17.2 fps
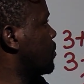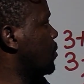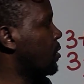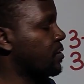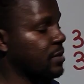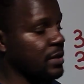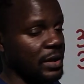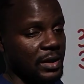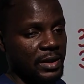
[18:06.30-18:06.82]

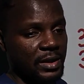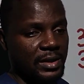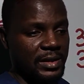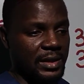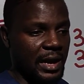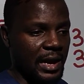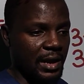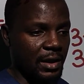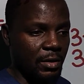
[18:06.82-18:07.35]
plus 3,
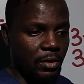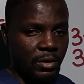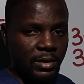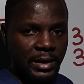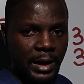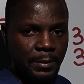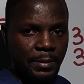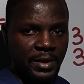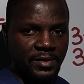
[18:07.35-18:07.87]
9. Log
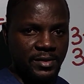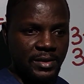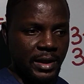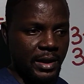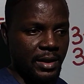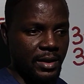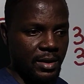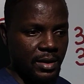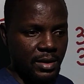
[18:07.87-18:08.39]
9 base
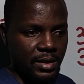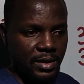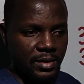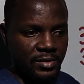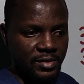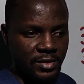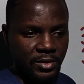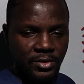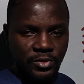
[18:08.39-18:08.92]
9.
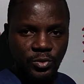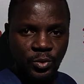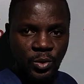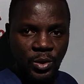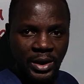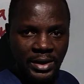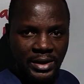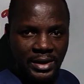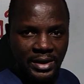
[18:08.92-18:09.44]
Is it not?
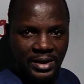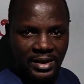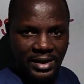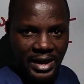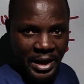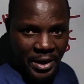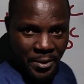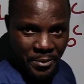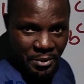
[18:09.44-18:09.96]

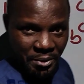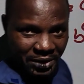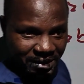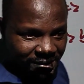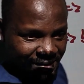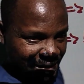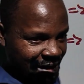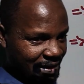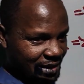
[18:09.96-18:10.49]
I hope you
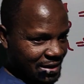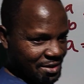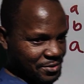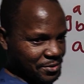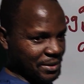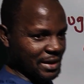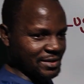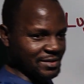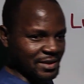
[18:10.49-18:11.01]
understand.
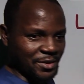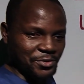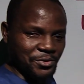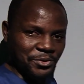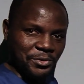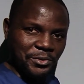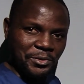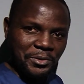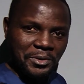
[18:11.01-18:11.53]
So that is how
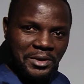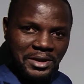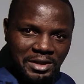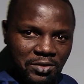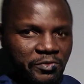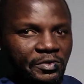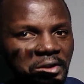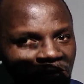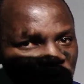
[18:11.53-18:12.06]
to know
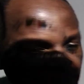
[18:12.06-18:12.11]
if you are